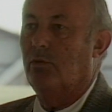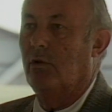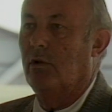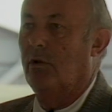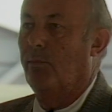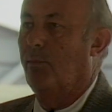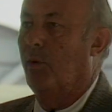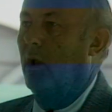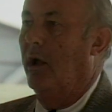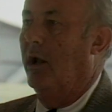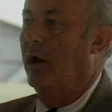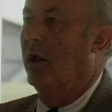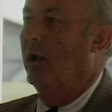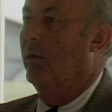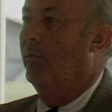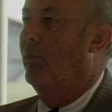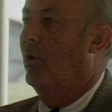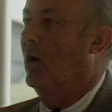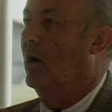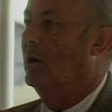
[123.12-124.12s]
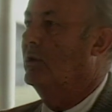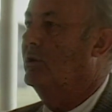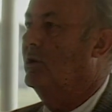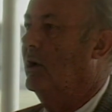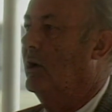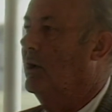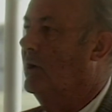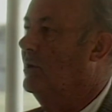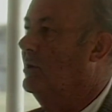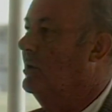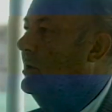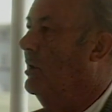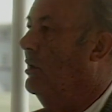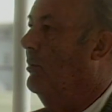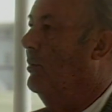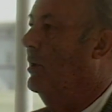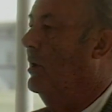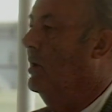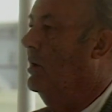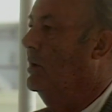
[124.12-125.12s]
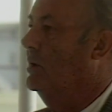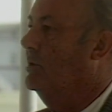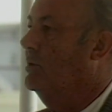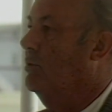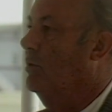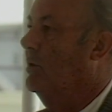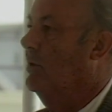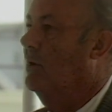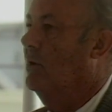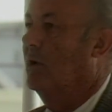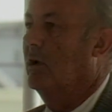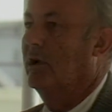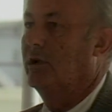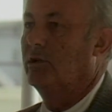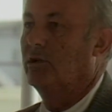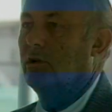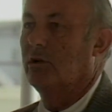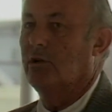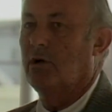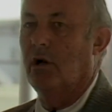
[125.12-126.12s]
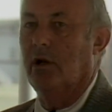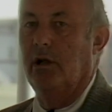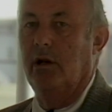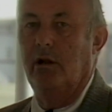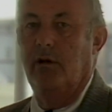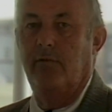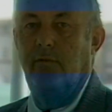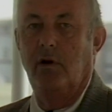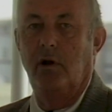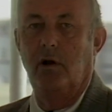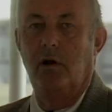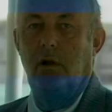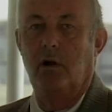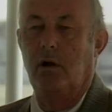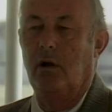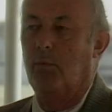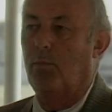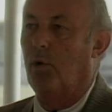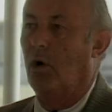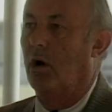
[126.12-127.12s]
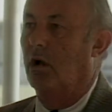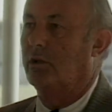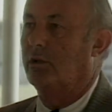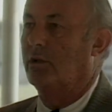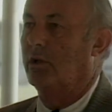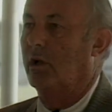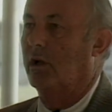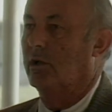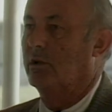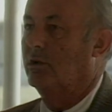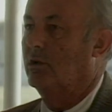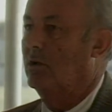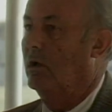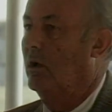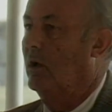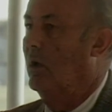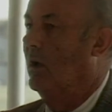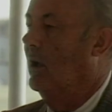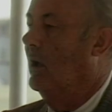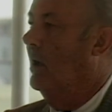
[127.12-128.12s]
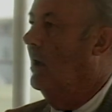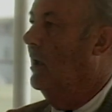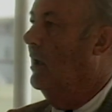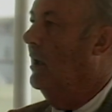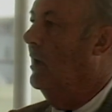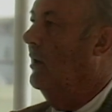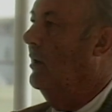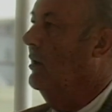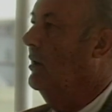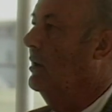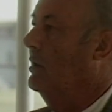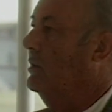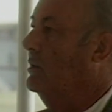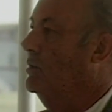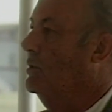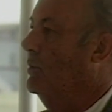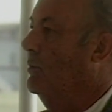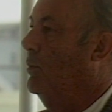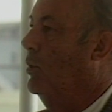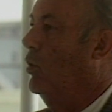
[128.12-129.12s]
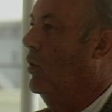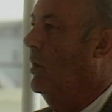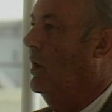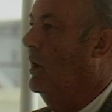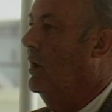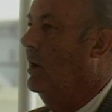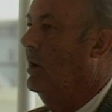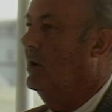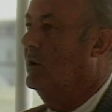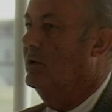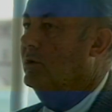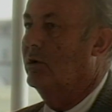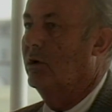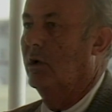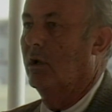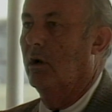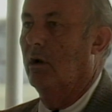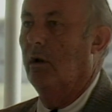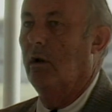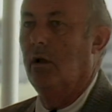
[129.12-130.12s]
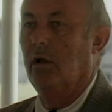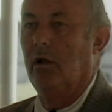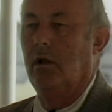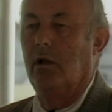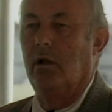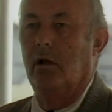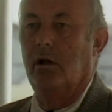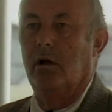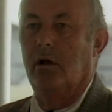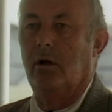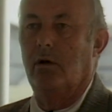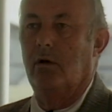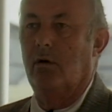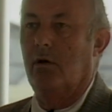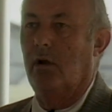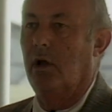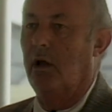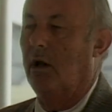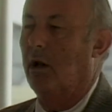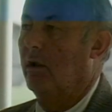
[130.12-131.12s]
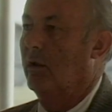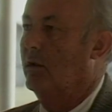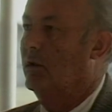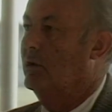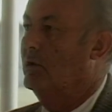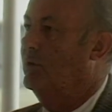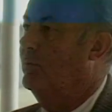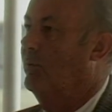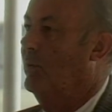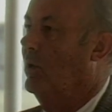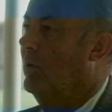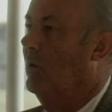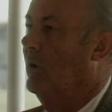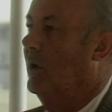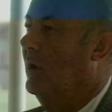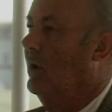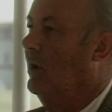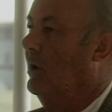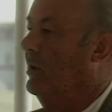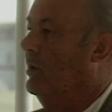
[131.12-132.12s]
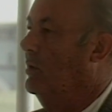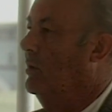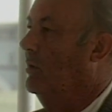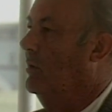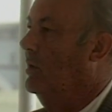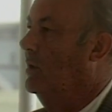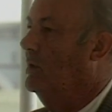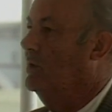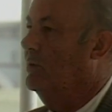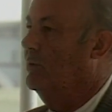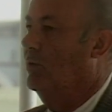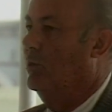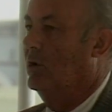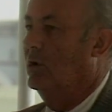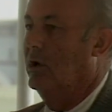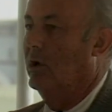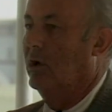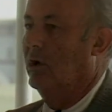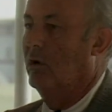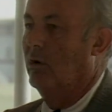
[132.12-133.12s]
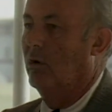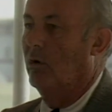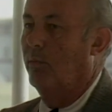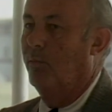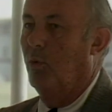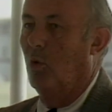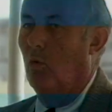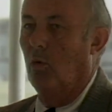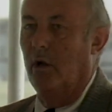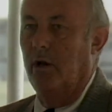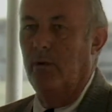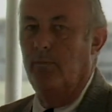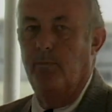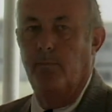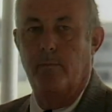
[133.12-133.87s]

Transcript: with the planning process, helping us with the legislative process, and supporting us in getting this building to this particular point.